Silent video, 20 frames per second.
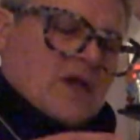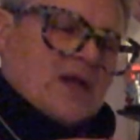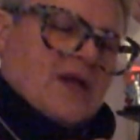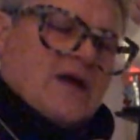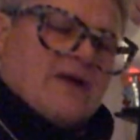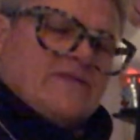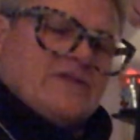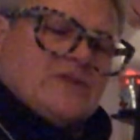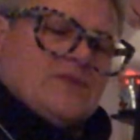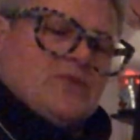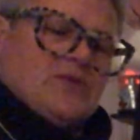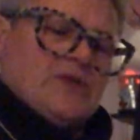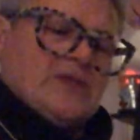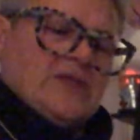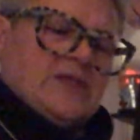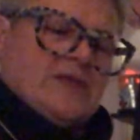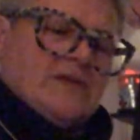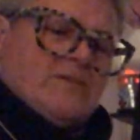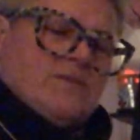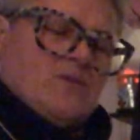I often put
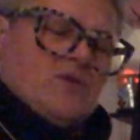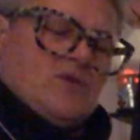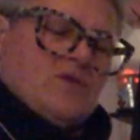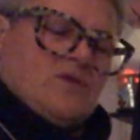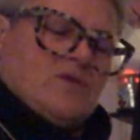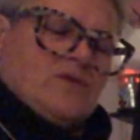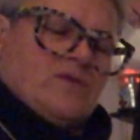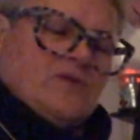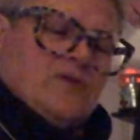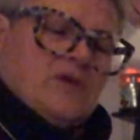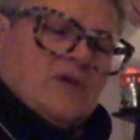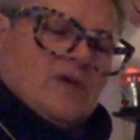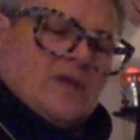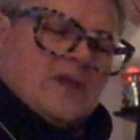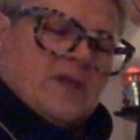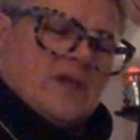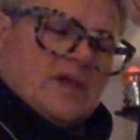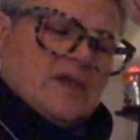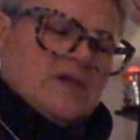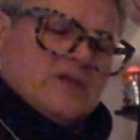in a moon
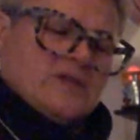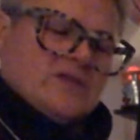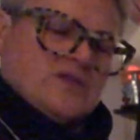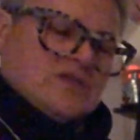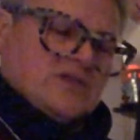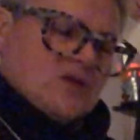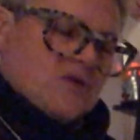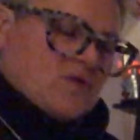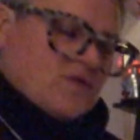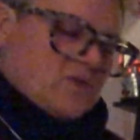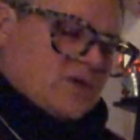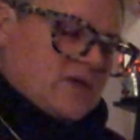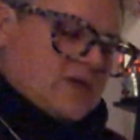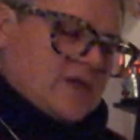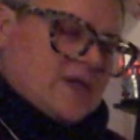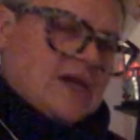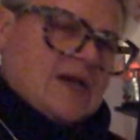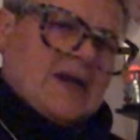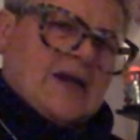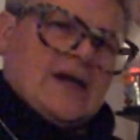stone
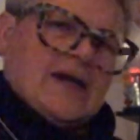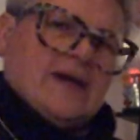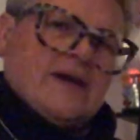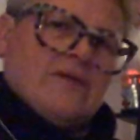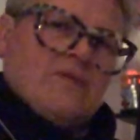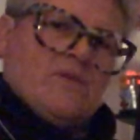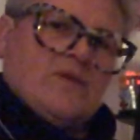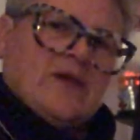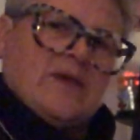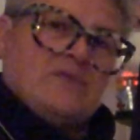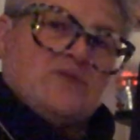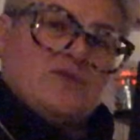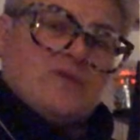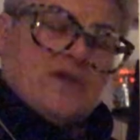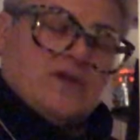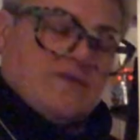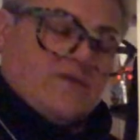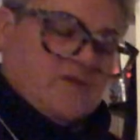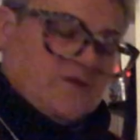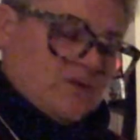when I'm
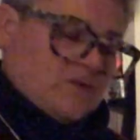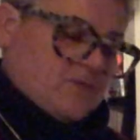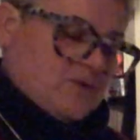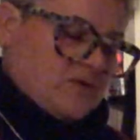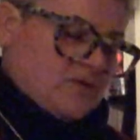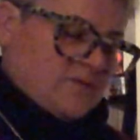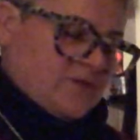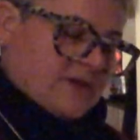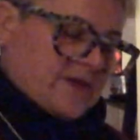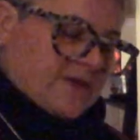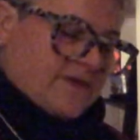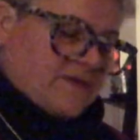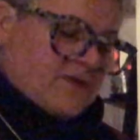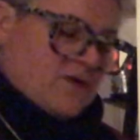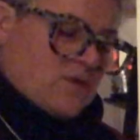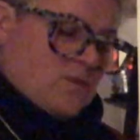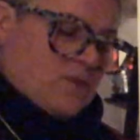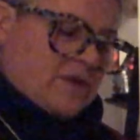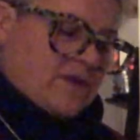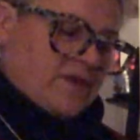doing a full moon, but I
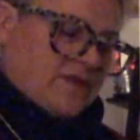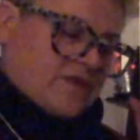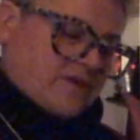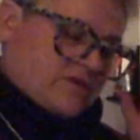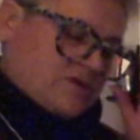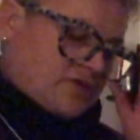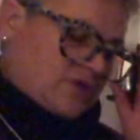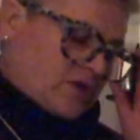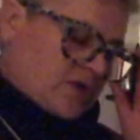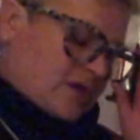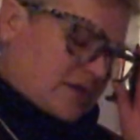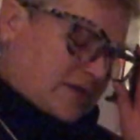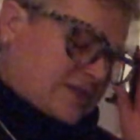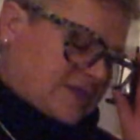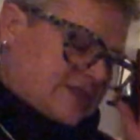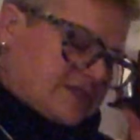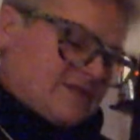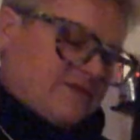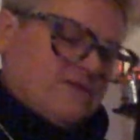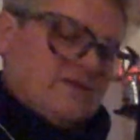thought with the
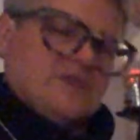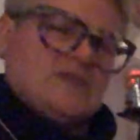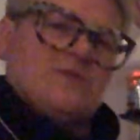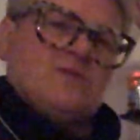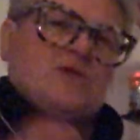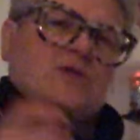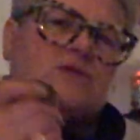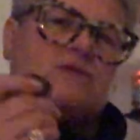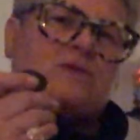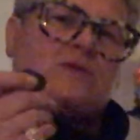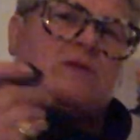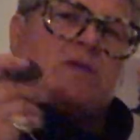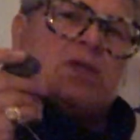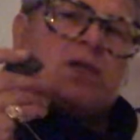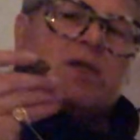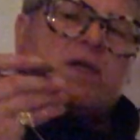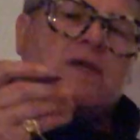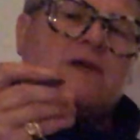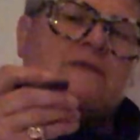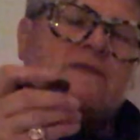darkness of this moon
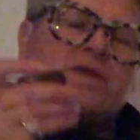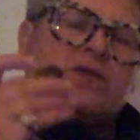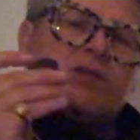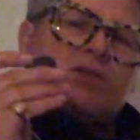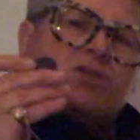that